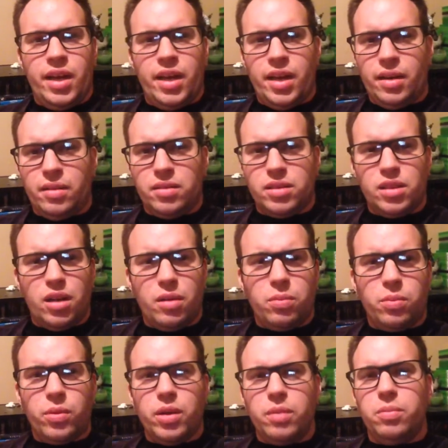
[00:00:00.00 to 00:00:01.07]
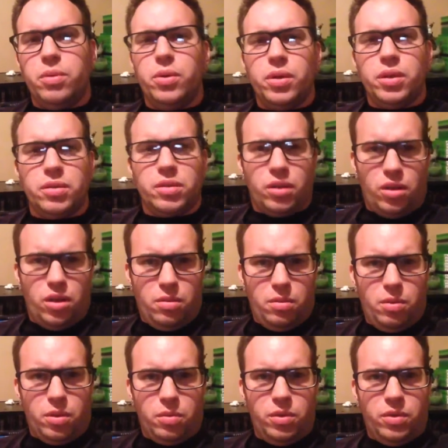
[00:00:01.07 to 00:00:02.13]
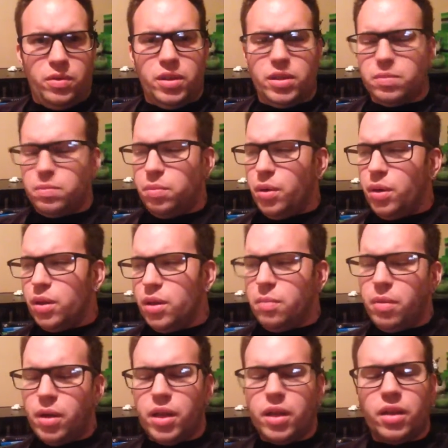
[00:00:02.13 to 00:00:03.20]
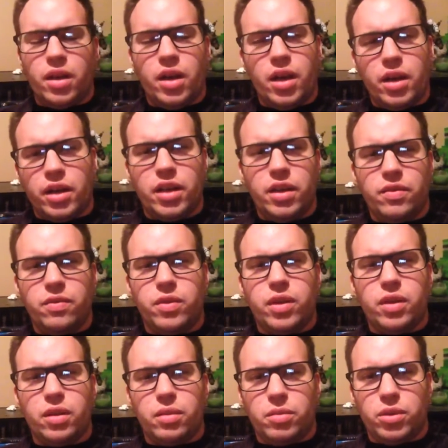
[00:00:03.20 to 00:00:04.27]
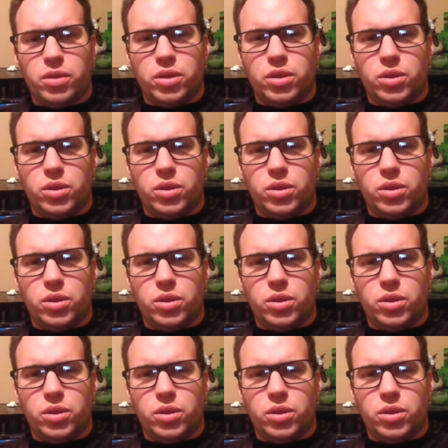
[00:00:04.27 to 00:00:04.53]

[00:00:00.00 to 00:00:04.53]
and stop rebooting comic book movies. Put the money, give Guillermo del